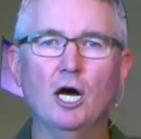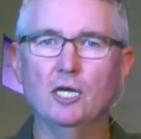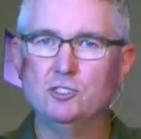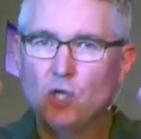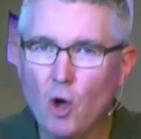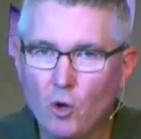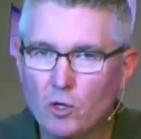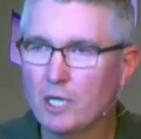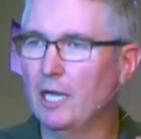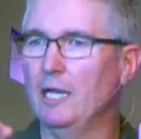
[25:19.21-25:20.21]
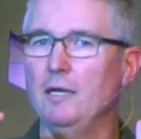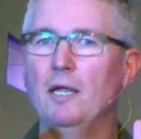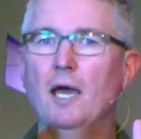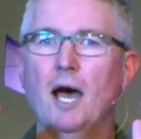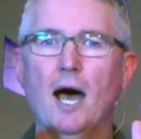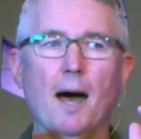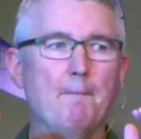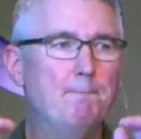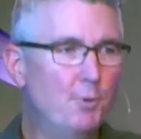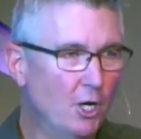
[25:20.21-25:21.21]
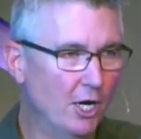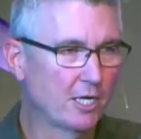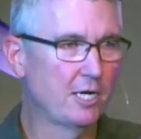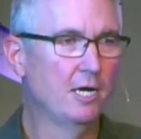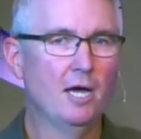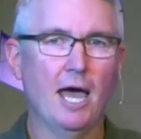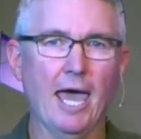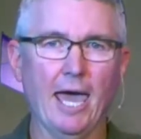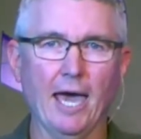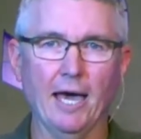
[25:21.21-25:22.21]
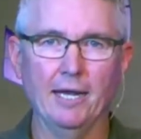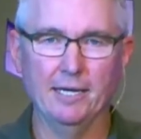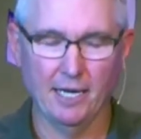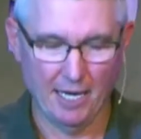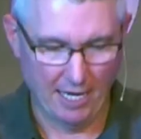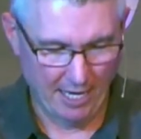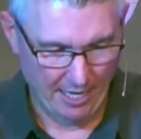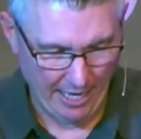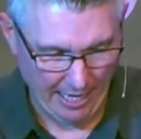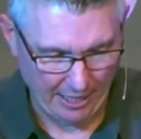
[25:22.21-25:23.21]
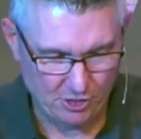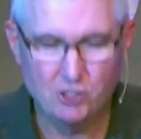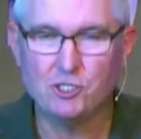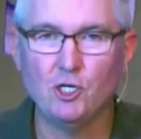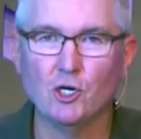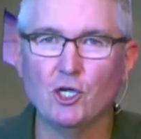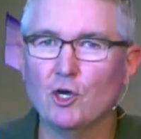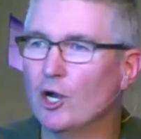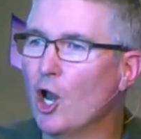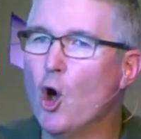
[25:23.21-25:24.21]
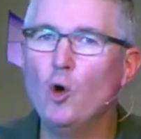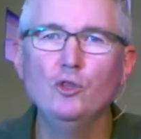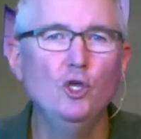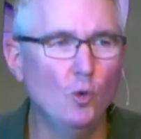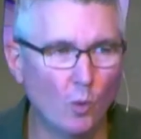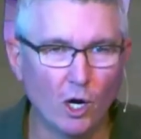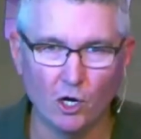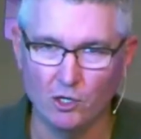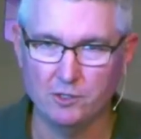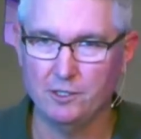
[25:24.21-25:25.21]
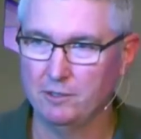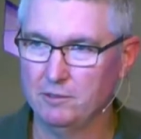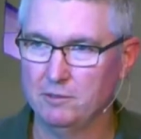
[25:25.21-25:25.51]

Tolkien book, and it's just you're in a whole new world,